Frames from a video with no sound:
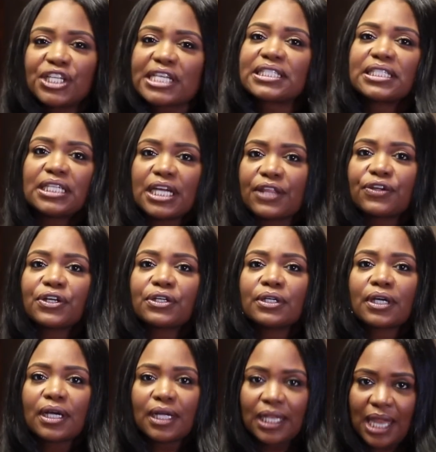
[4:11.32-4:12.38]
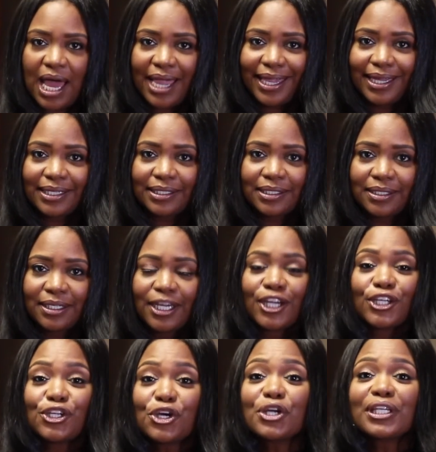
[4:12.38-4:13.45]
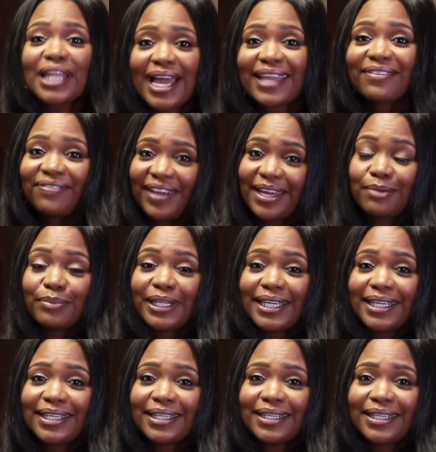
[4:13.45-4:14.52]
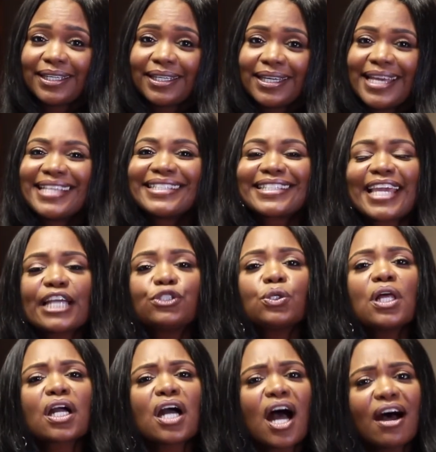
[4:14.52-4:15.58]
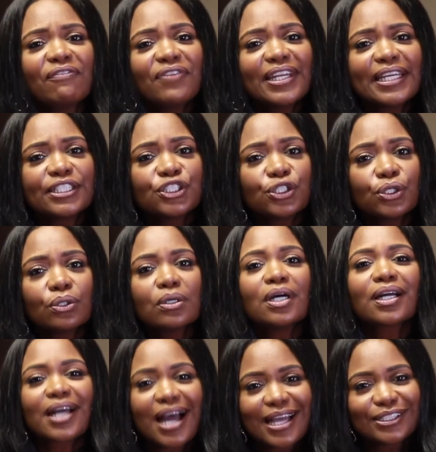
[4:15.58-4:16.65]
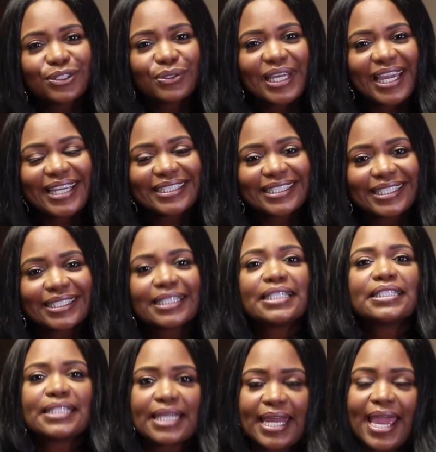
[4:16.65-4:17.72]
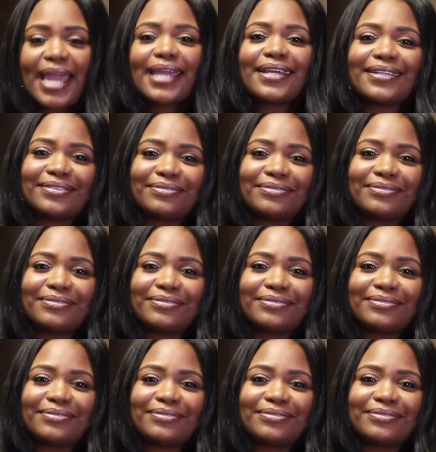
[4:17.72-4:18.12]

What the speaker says: just another client. You're like family. Schedule a confidential consultation today.